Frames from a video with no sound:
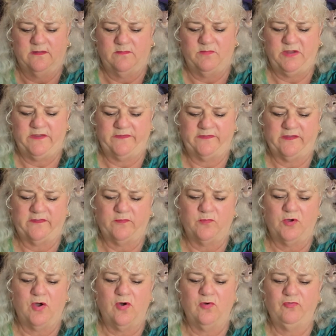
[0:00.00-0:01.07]
because that's what
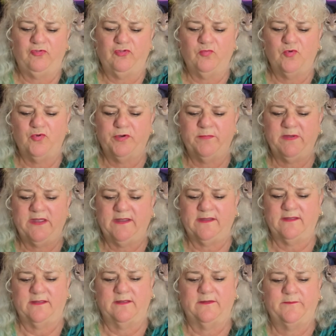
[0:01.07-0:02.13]
holds your water back.
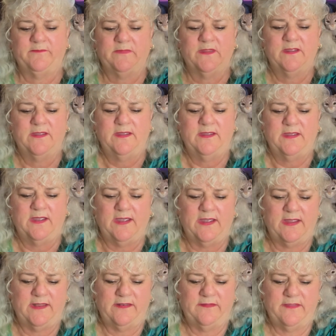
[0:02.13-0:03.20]

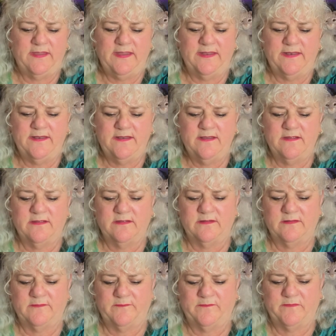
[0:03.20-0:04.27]
And then
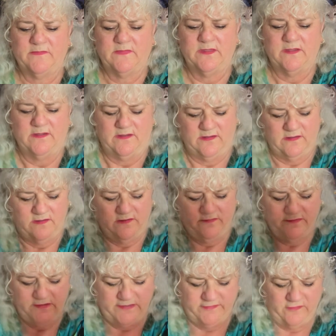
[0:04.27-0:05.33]

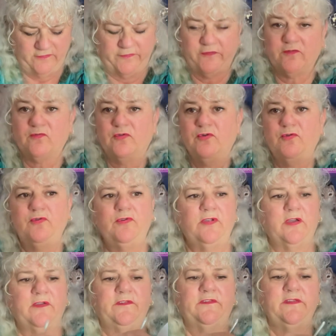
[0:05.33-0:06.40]
the little screw
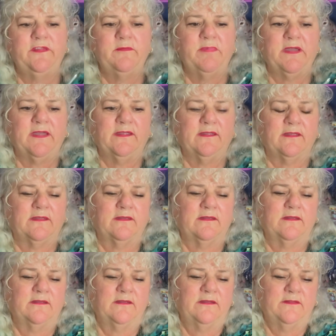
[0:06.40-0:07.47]
goes in the back.
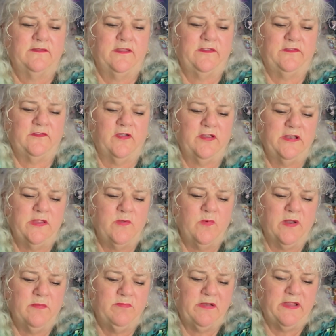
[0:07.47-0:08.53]
There's only
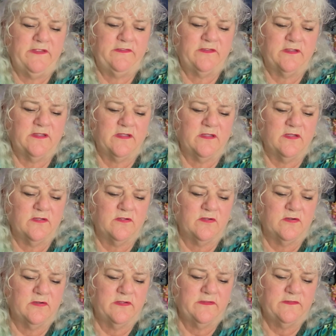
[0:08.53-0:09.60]
one place it can go,
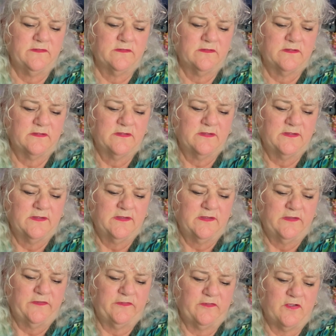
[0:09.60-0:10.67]
guys.
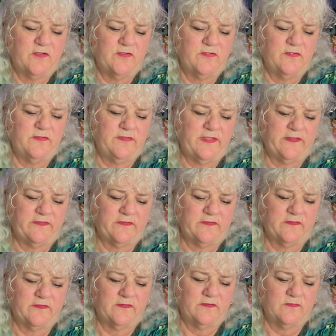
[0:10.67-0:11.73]
So
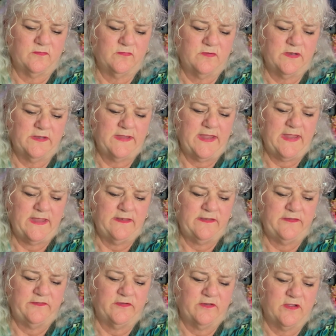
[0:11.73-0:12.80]
that's really handy
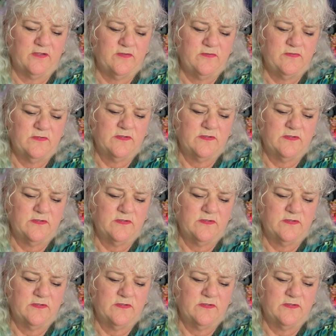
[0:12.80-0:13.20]
to know,